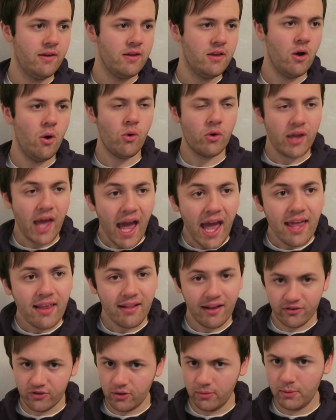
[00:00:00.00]
Yeah, okay,
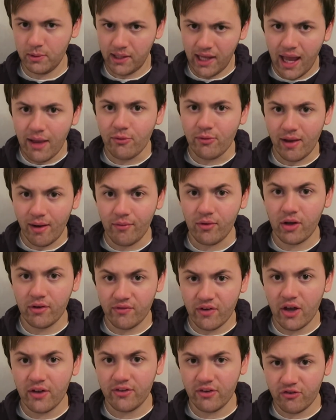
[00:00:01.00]
last couple of games we haven't
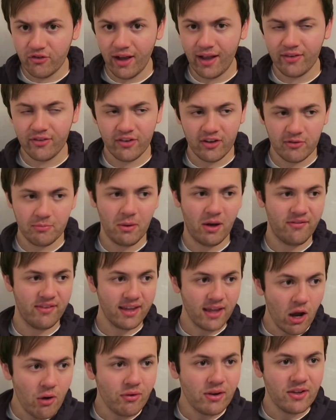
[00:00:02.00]
converted chances, but I
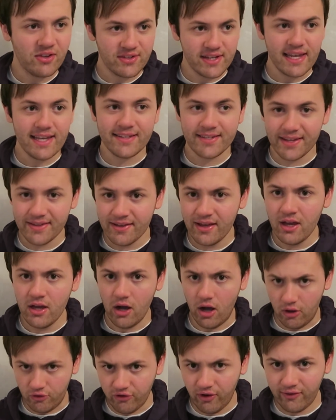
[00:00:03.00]
think over the season
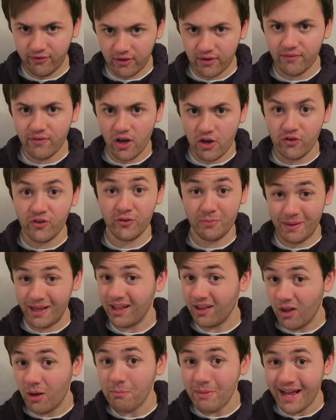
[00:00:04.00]
our chance conversion's
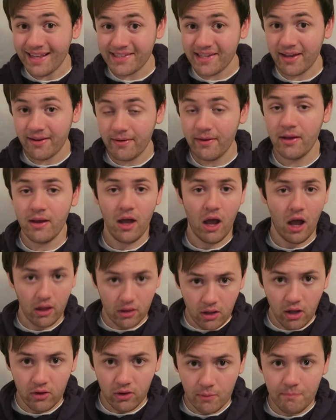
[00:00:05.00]
been a lot better. A
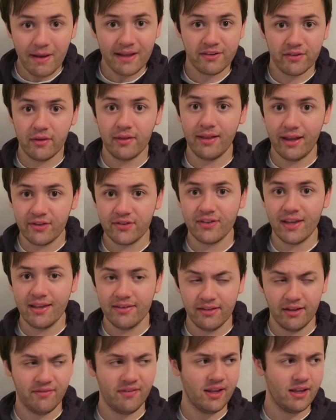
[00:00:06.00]
lot, lot better than last
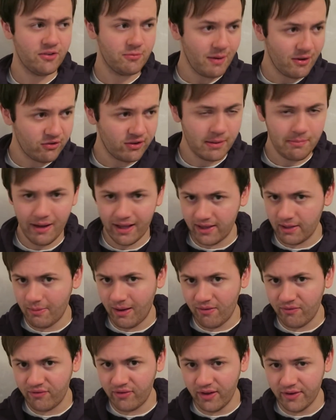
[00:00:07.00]
season. I think especially Paddy
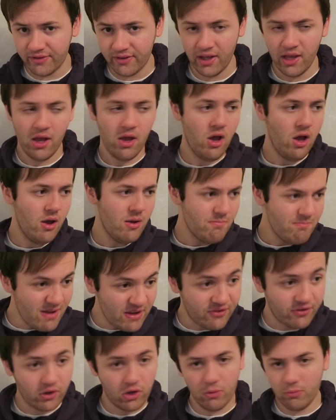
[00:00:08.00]
Bamford
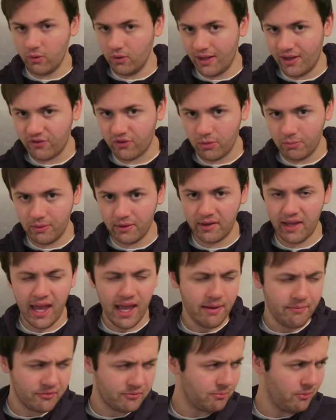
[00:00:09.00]
Missed a couple last couple of
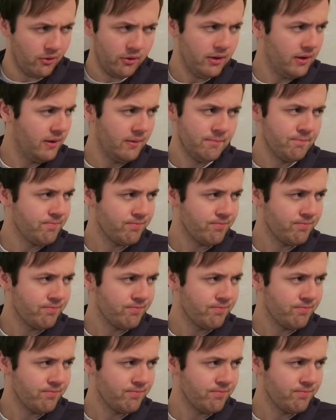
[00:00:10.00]
games, but